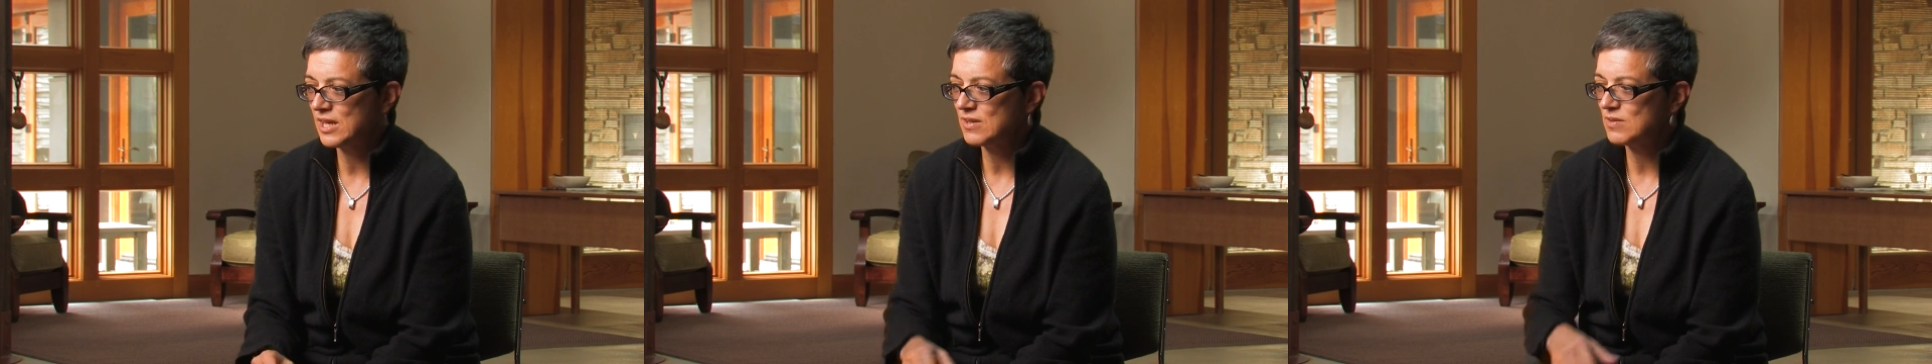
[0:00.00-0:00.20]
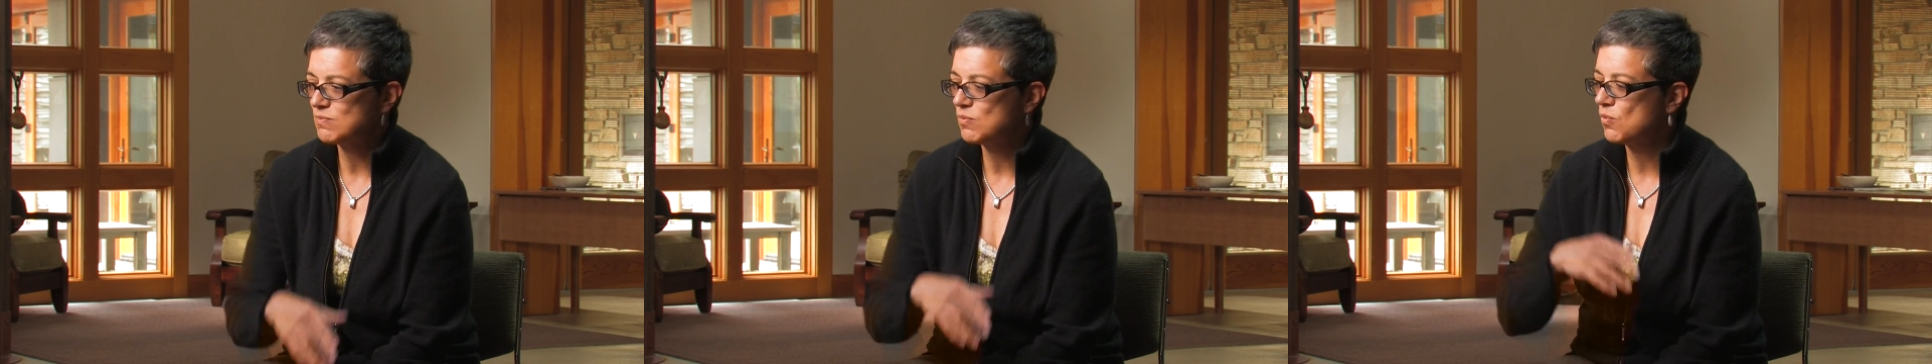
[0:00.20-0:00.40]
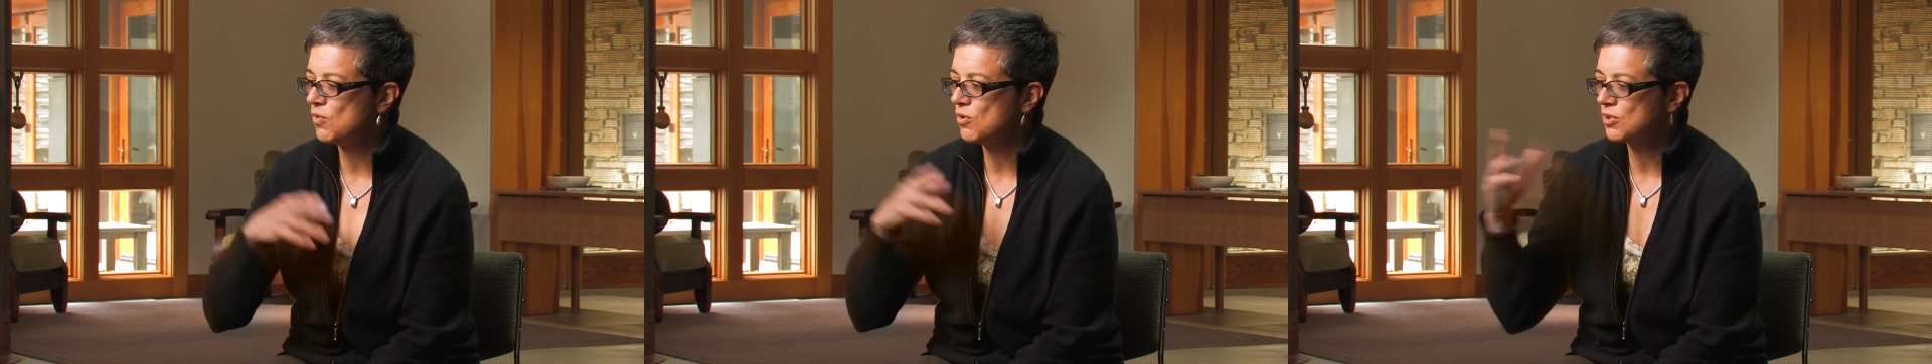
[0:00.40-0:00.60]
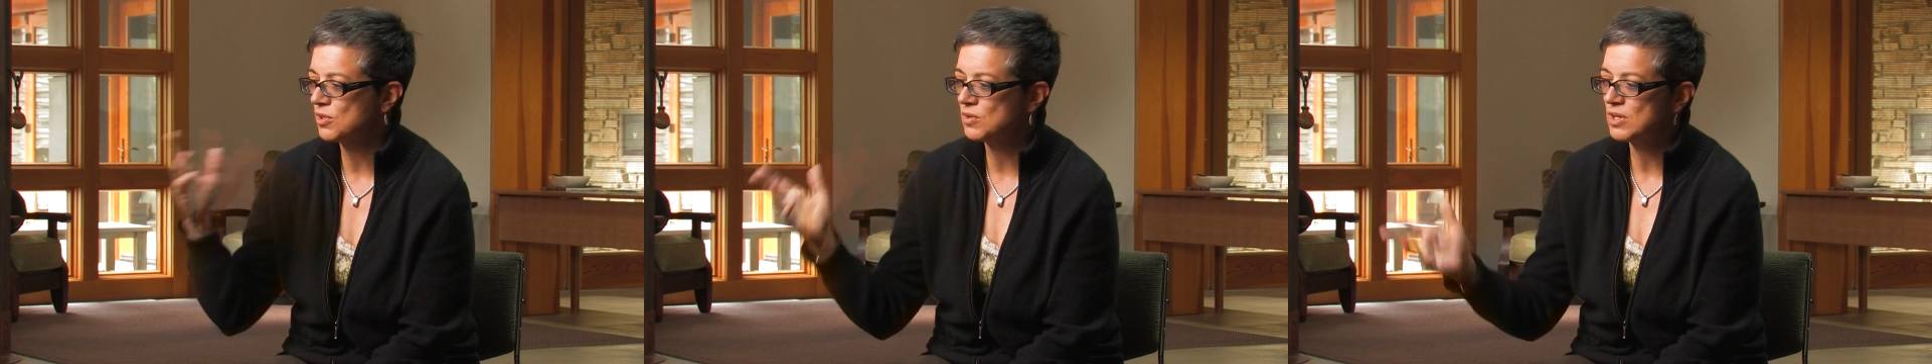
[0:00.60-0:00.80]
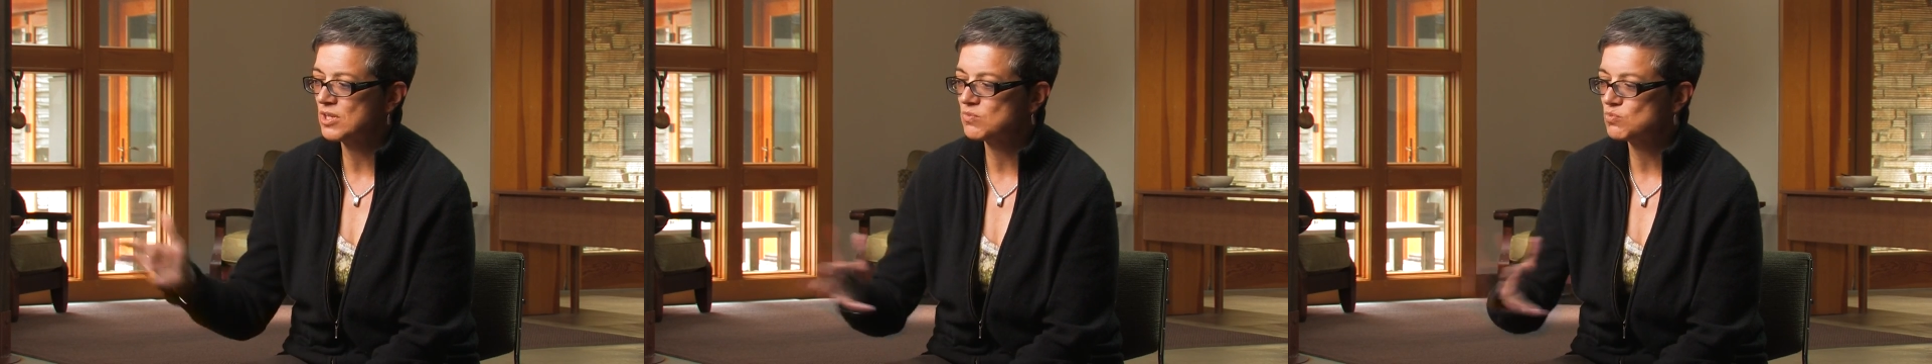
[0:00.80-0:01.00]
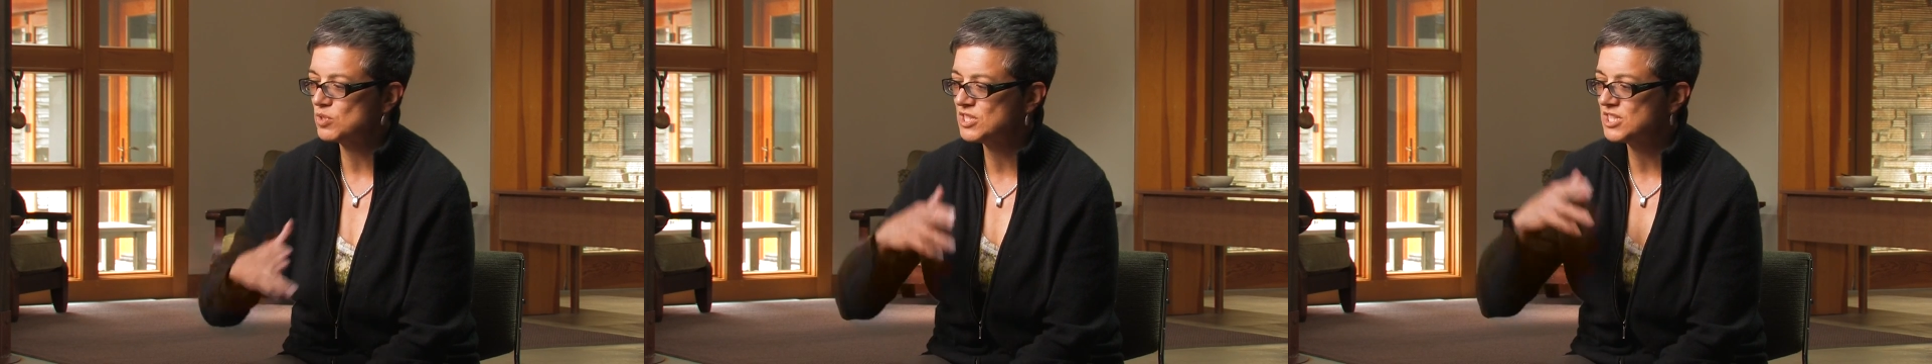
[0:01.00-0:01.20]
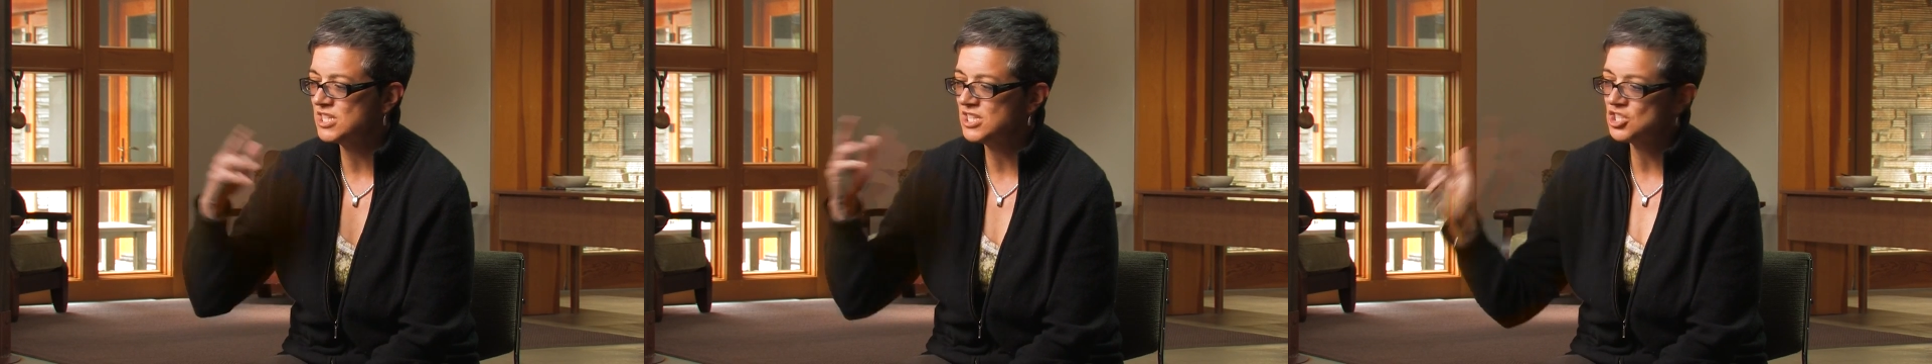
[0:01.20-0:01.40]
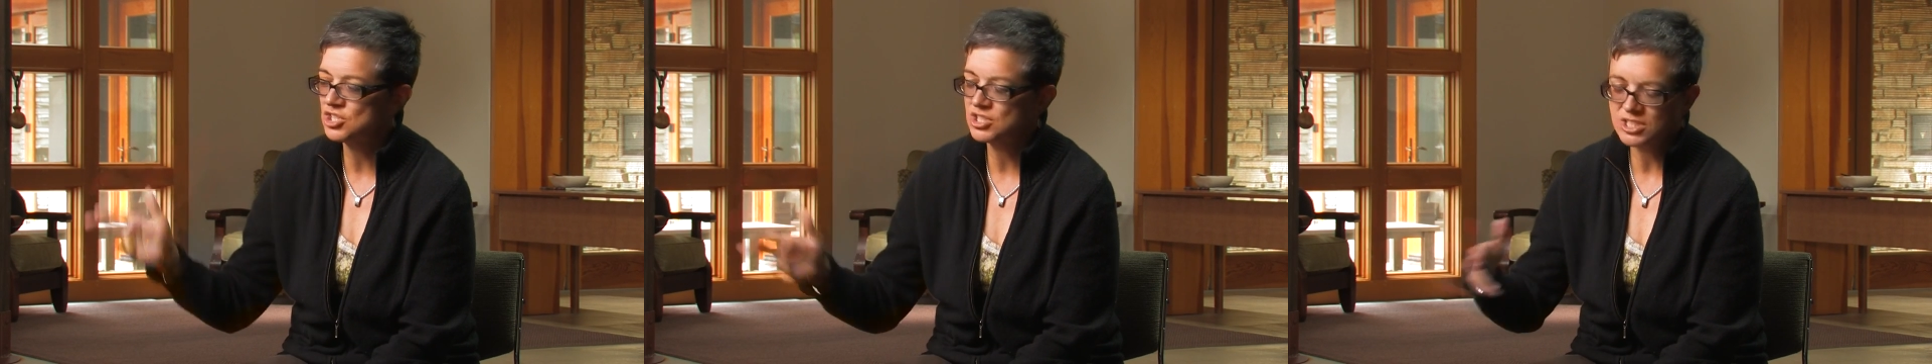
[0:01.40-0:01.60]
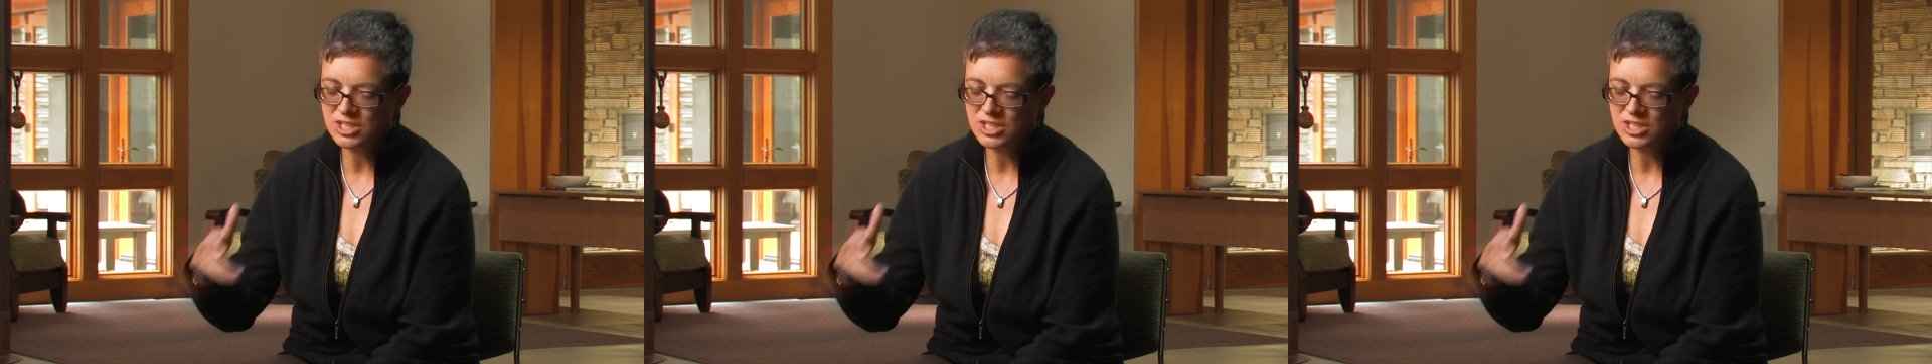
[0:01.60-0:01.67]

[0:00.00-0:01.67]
I worked, I would teach and